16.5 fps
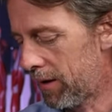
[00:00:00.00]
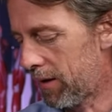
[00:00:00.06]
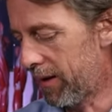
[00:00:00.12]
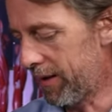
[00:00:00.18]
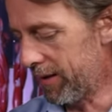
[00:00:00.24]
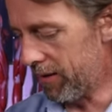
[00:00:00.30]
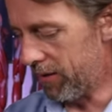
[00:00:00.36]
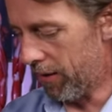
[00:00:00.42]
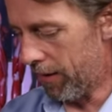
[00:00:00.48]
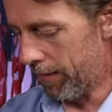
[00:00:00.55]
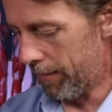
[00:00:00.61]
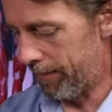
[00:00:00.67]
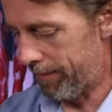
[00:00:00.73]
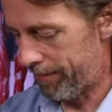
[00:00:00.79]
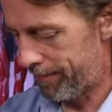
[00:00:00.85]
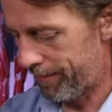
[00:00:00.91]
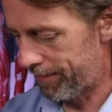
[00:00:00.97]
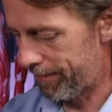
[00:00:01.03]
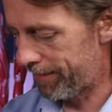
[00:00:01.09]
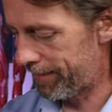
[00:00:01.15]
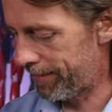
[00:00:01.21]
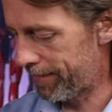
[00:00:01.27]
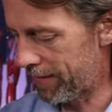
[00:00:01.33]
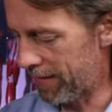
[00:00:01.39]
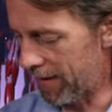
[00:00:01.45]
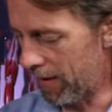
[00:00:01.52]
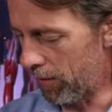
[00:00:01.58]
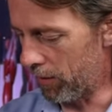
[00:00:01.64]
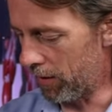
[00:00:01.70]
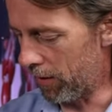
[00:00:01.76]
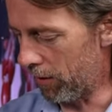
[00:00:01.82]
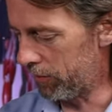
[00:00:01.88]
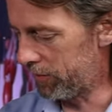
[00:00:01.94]
Kind of done. There
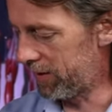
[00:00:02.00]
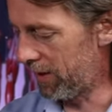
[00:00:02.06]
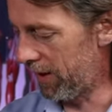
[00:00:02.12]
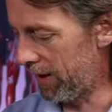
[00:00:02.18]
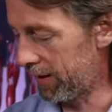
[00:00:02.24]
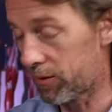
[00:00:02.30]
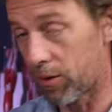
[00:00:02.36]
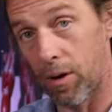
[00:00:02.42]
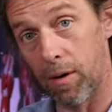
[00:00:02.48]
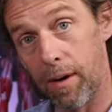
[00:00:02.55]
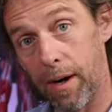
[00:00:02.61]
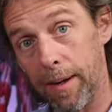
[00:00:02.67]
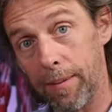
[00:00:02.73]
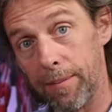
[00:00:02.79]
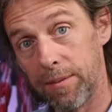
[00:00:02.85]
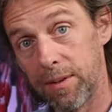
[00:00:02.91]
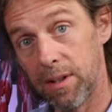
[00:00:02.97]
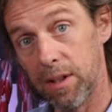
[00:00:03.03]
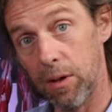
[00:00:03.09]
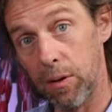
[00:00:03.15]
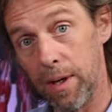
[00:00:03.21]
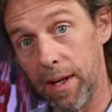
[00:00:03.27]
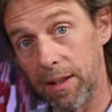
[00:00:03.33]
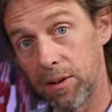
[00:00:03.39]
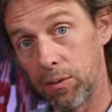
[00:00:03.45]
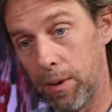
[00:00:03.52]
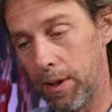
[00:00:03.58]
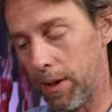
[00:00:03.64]
we go, ticked. All right, see you next